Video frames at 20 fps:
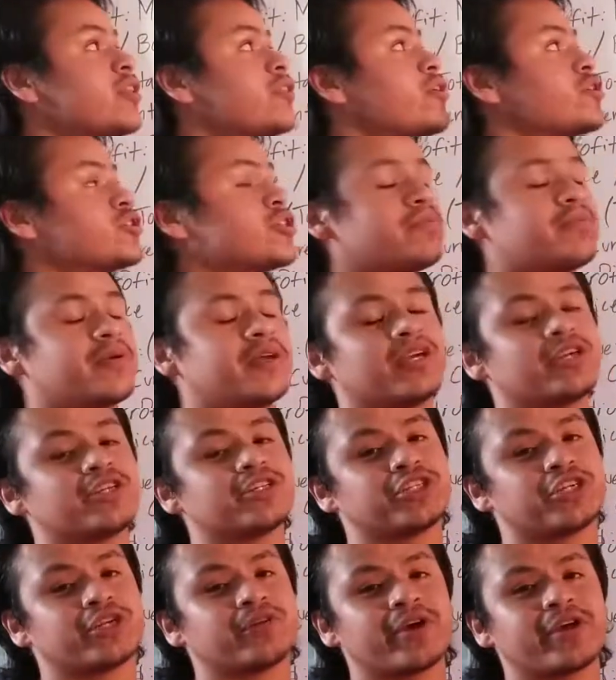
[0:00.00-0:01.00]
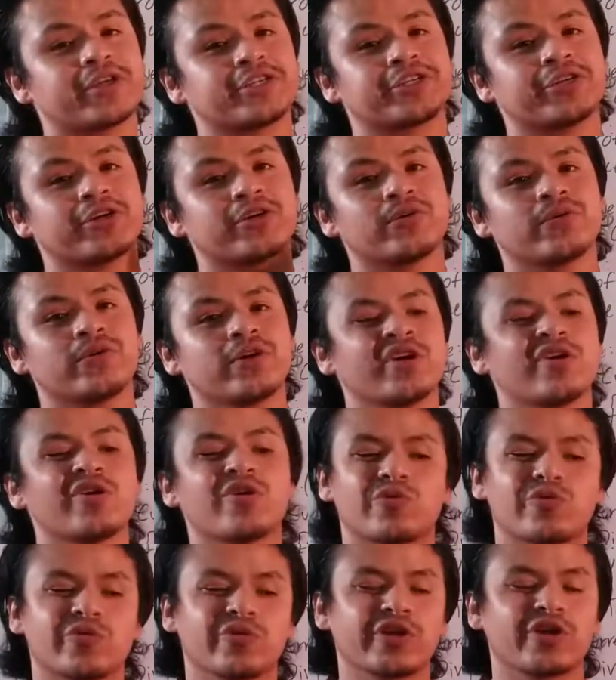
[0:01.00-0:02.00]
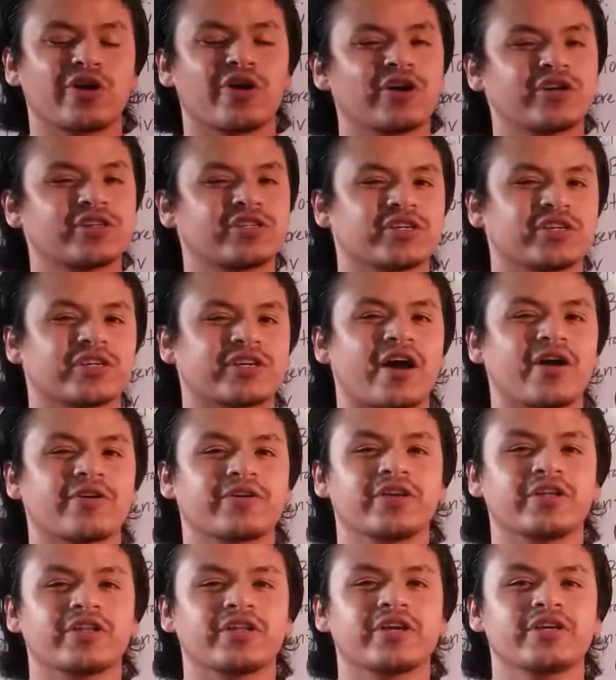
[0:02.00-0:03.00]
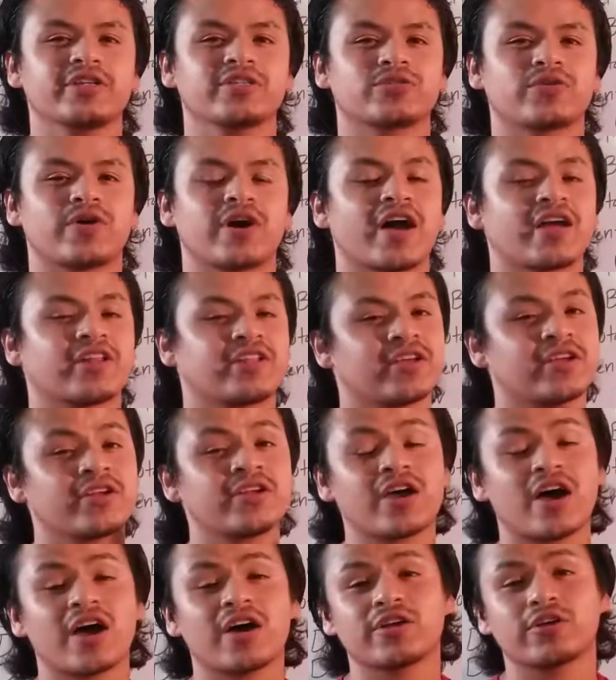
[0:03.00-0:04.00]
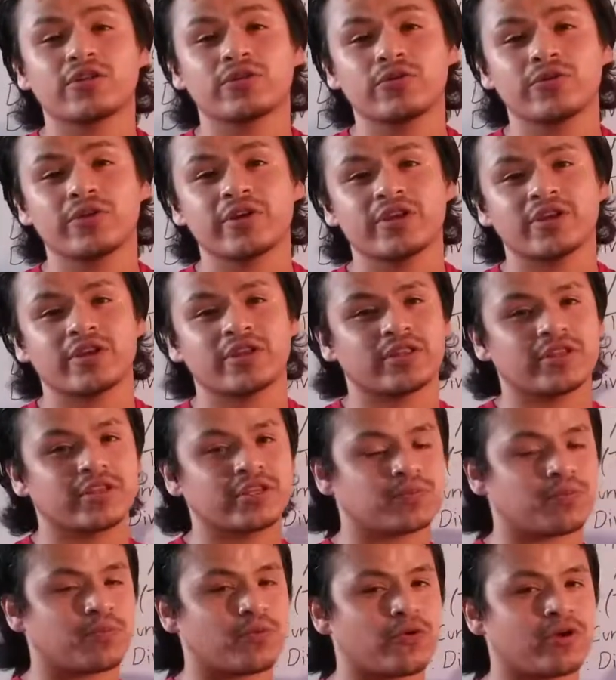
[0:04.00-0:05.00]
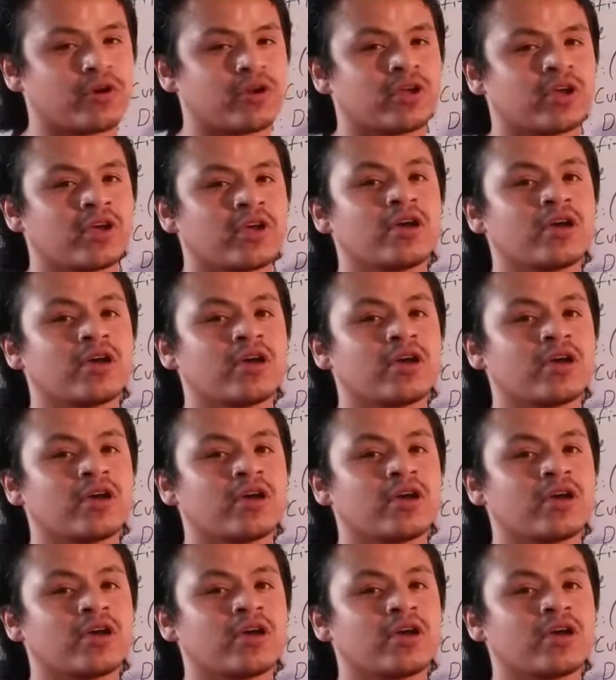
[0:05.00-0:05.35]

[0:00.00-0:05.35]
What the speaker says: There's a PEG ratio, really hard to calculate, so I did not include it in this board,